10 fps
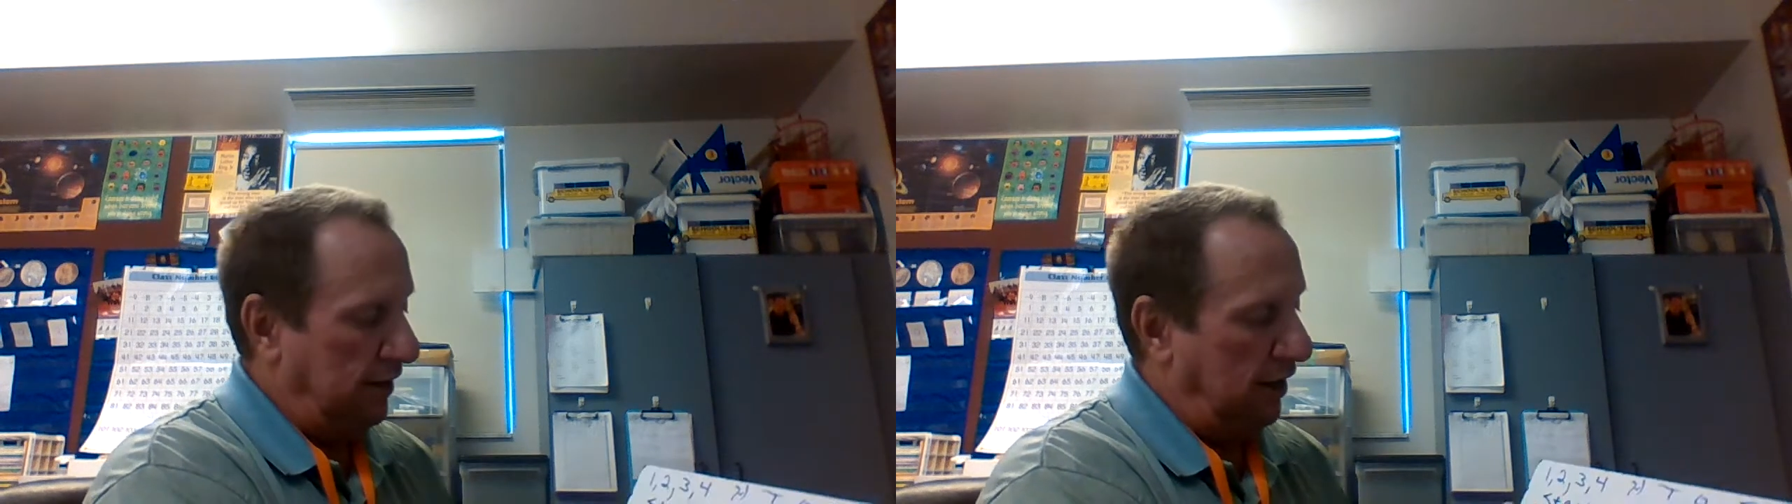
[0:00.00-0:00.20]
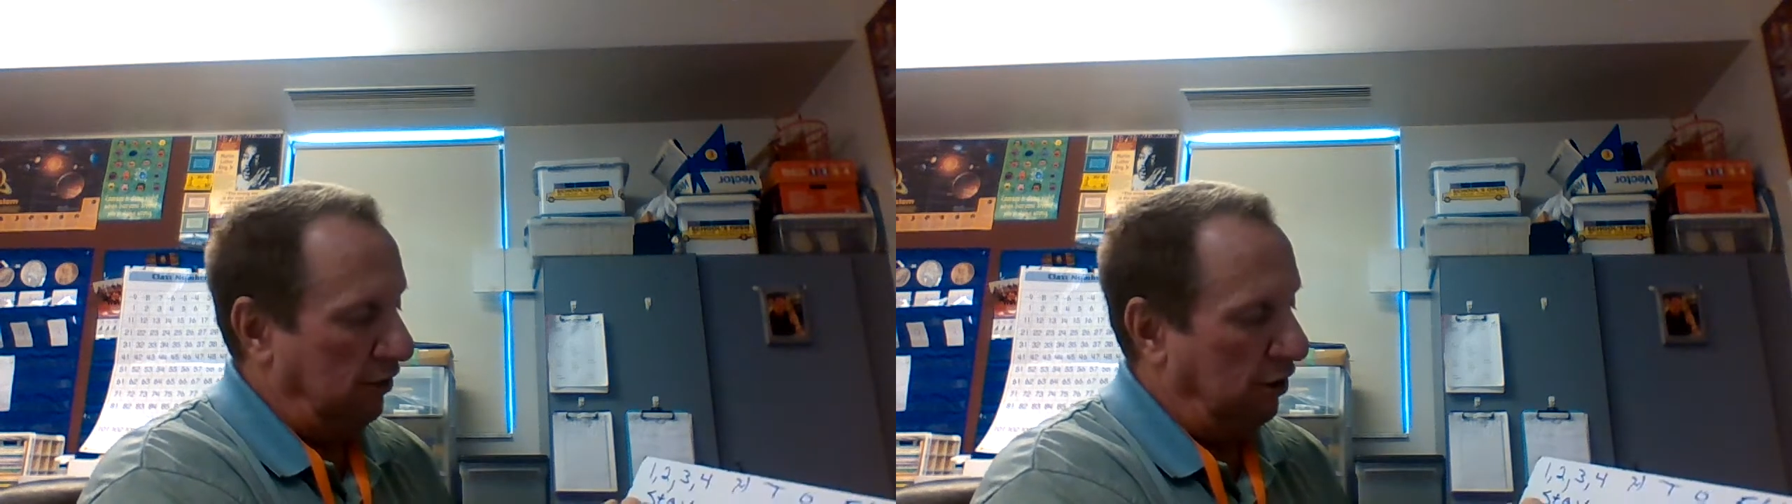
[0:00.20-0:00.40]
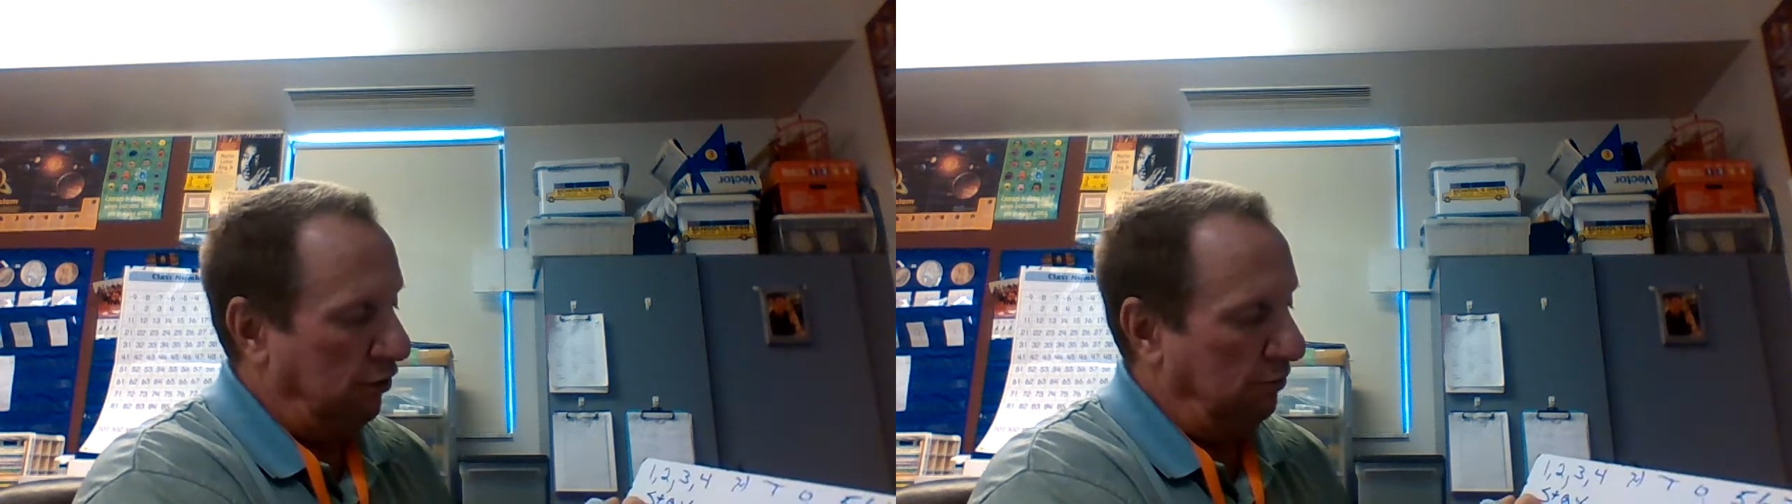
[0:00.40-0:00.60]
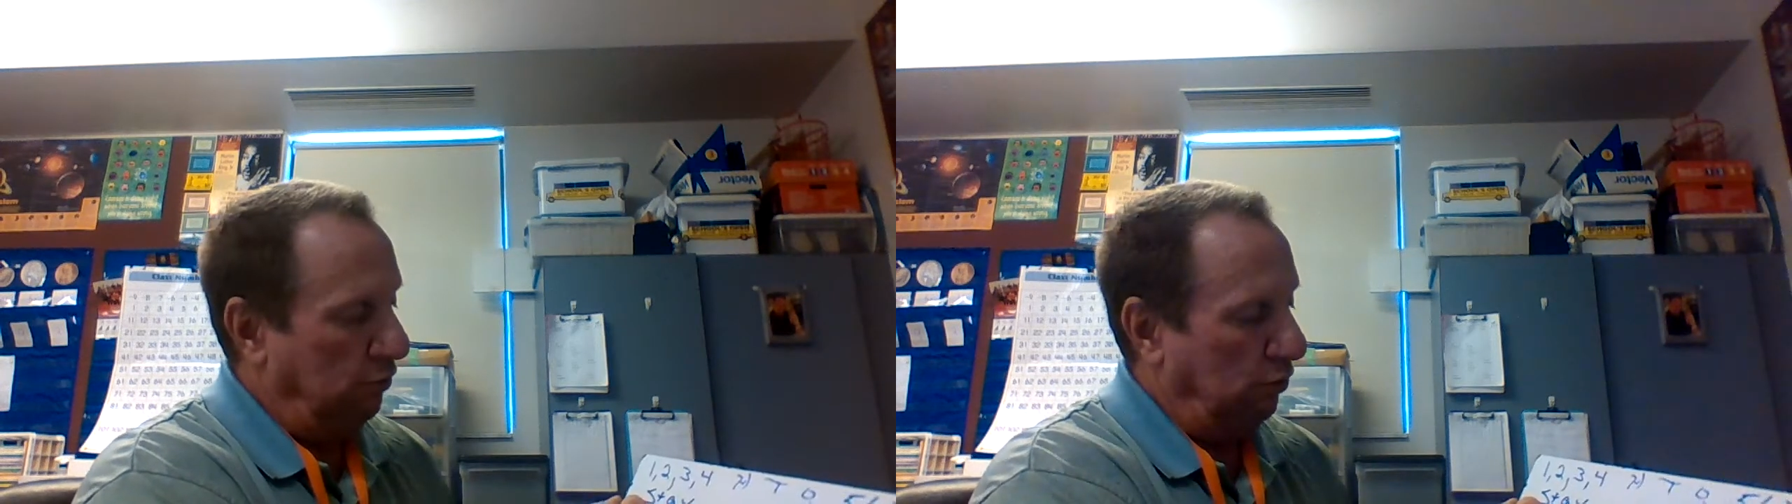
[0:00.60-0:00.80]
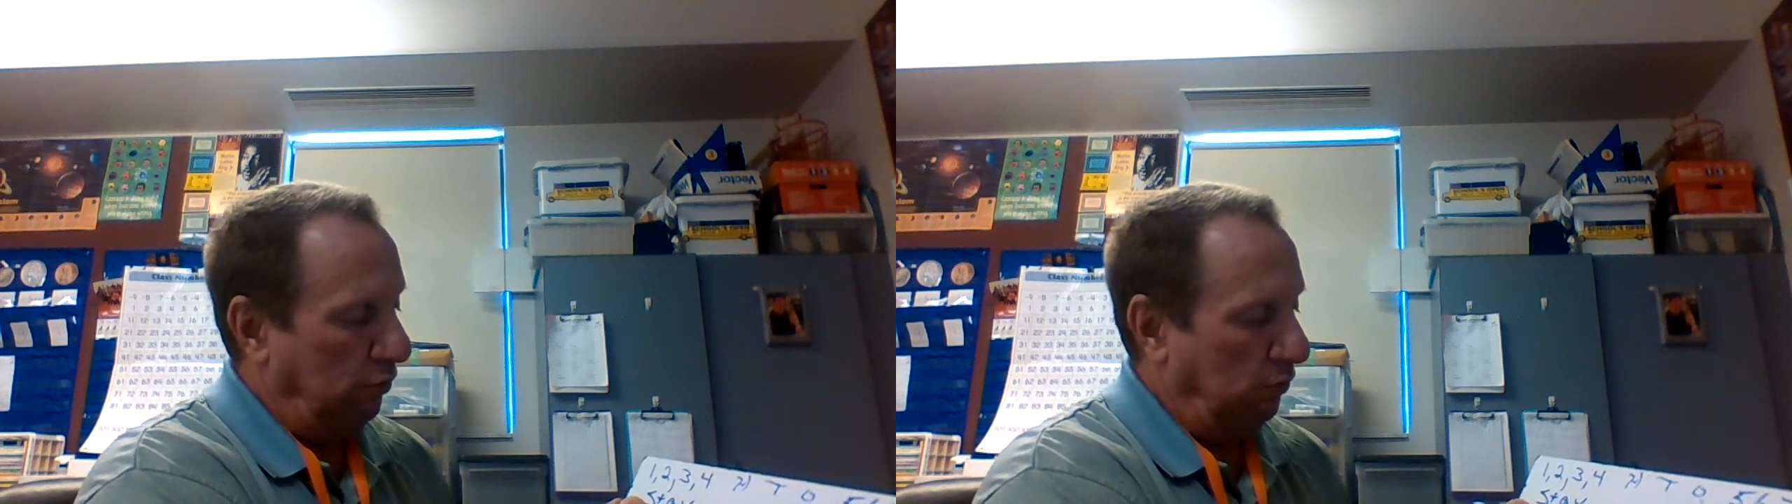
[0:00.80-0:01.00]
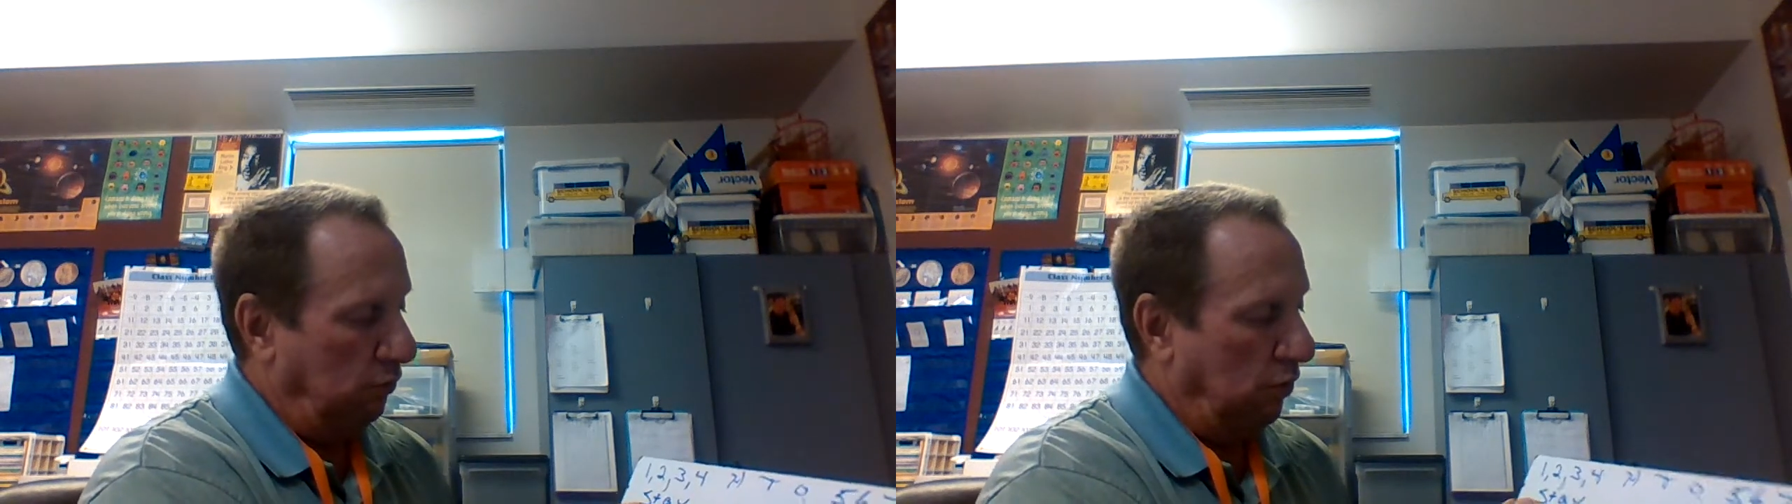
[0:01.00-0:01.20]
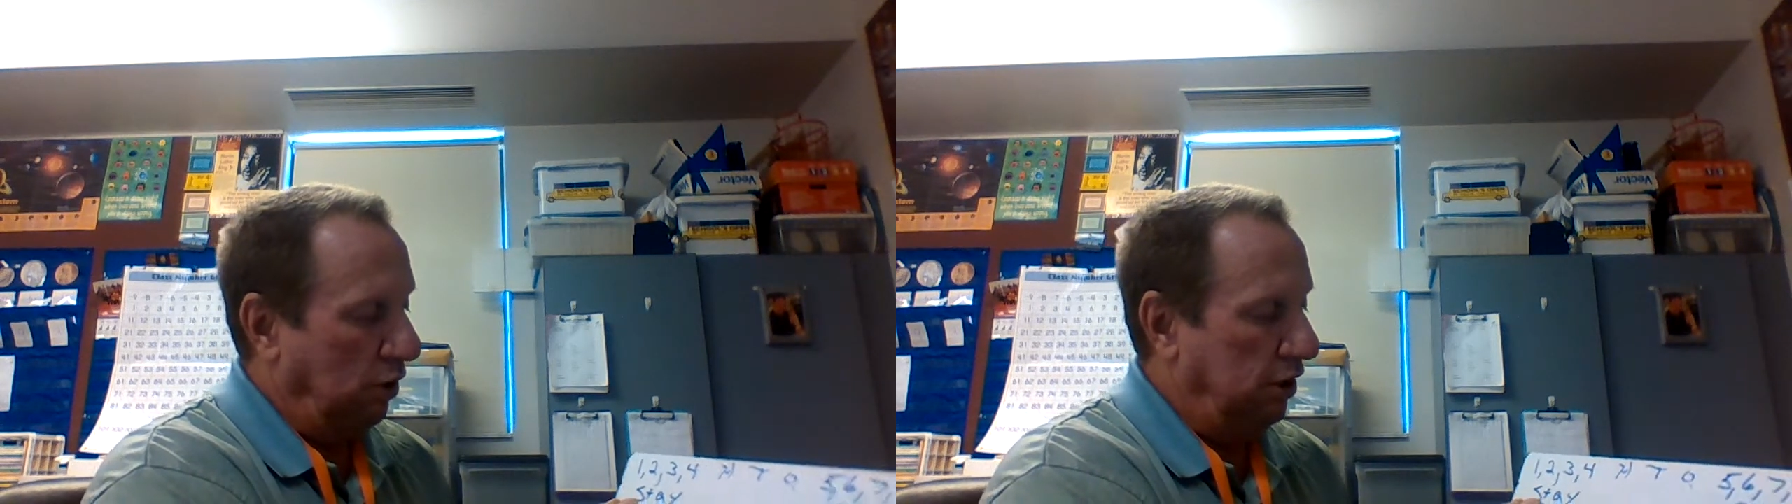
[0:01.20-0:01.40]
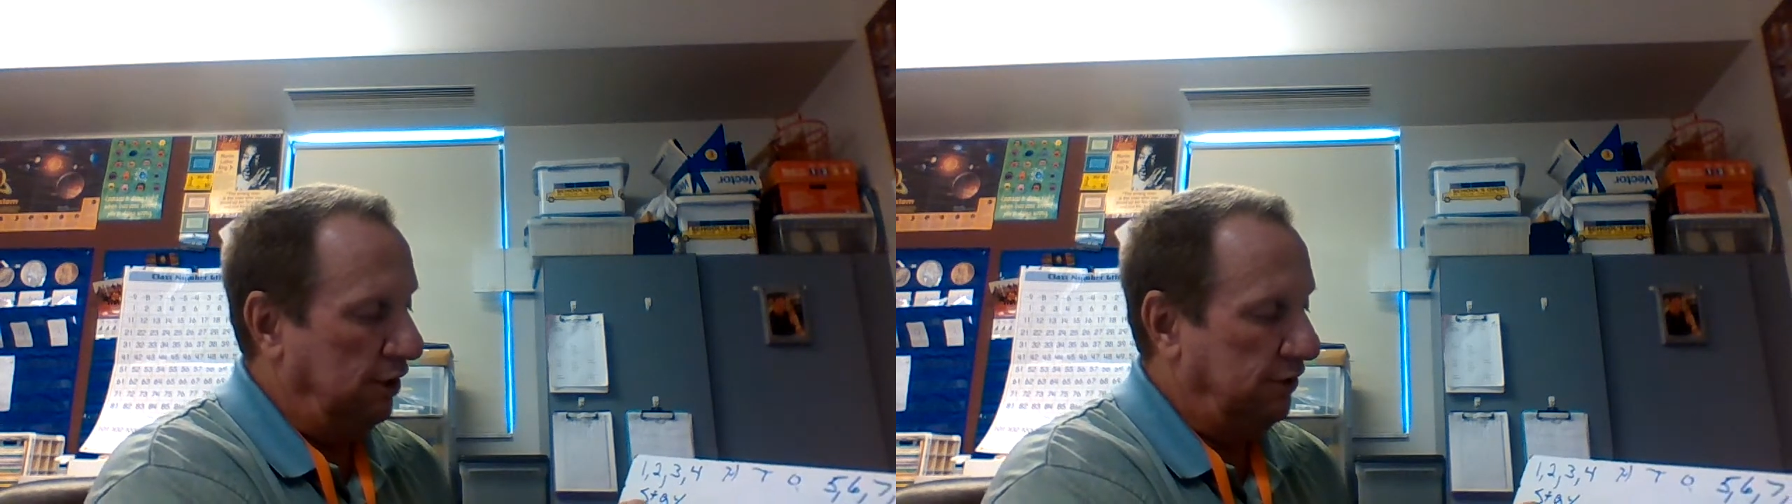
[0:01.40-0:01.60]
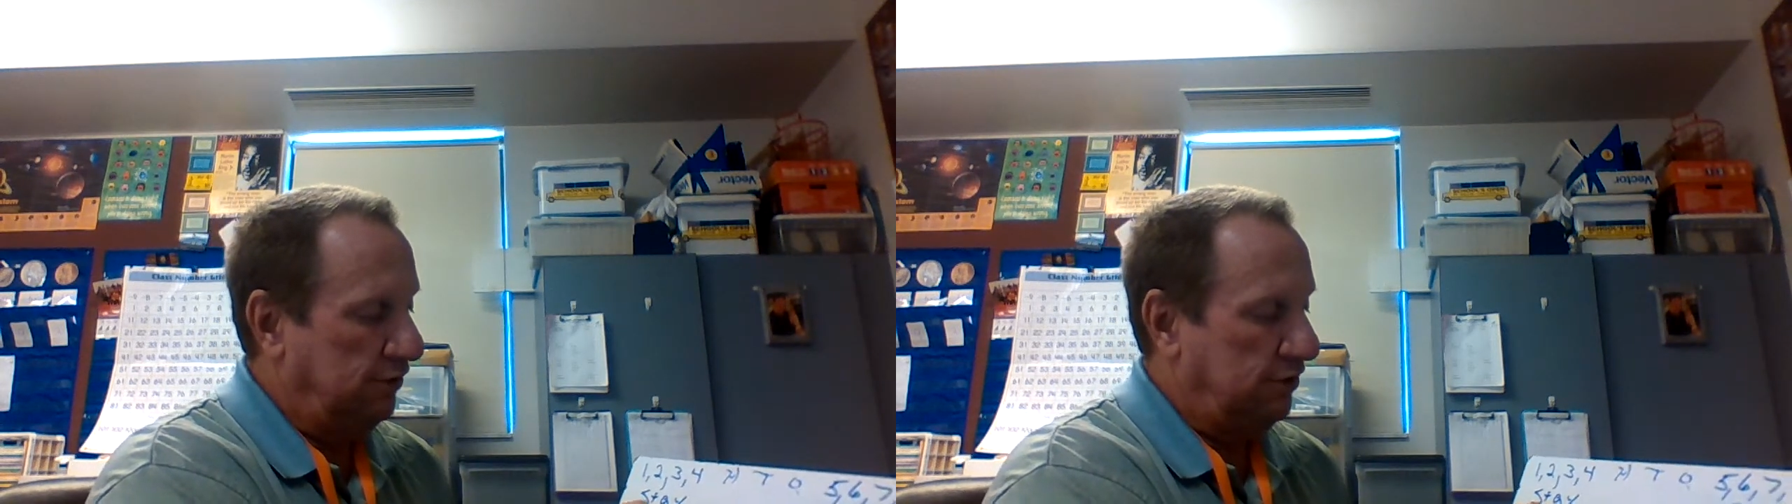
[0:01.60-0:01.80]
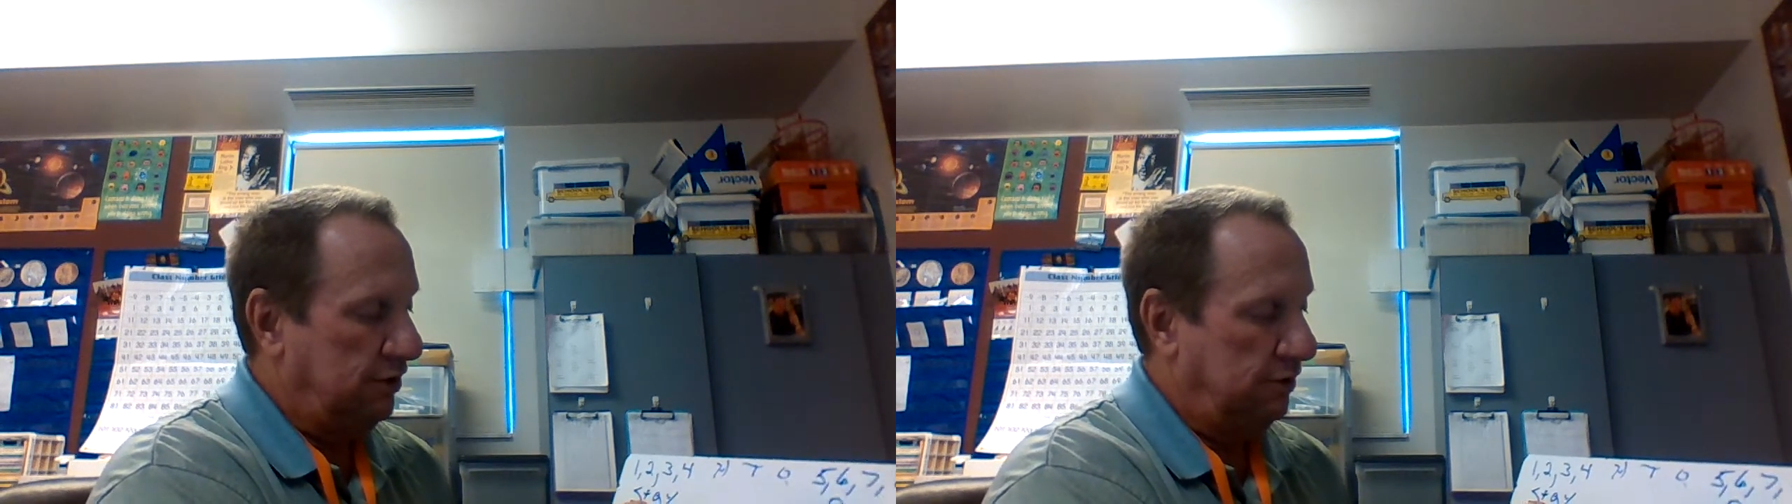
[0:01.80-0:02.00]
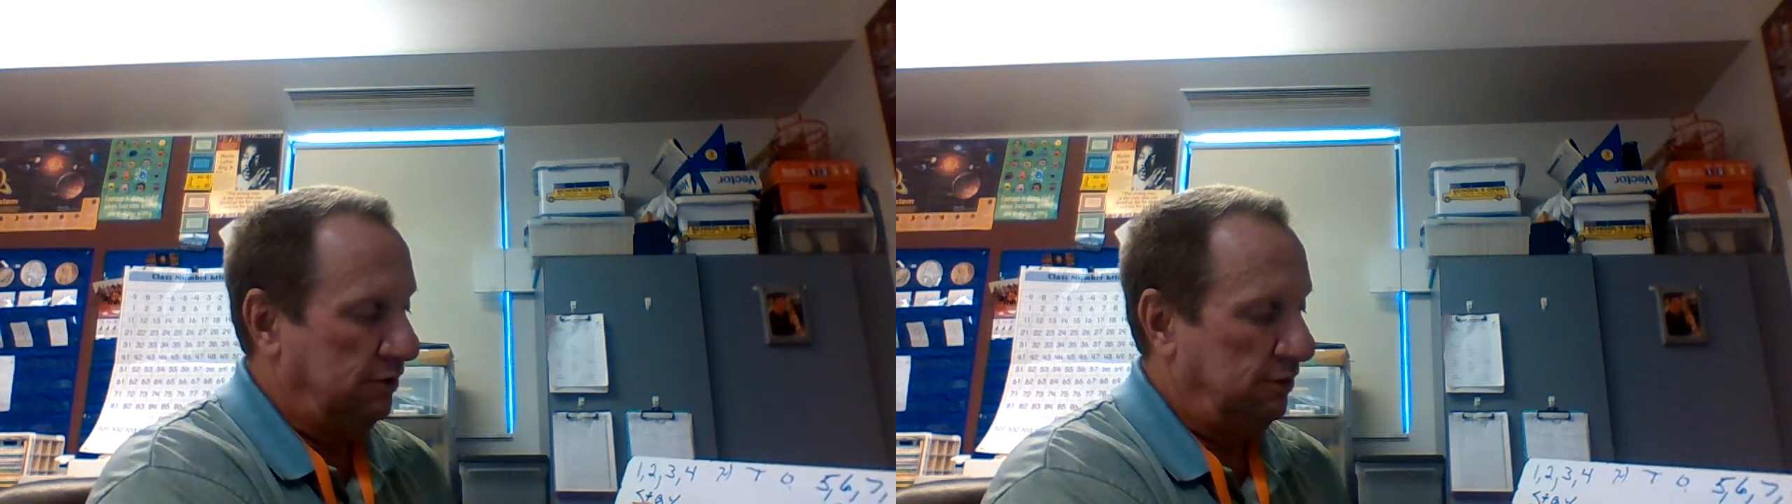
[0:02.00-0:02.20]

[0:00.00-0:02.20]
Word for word: that on the board ones,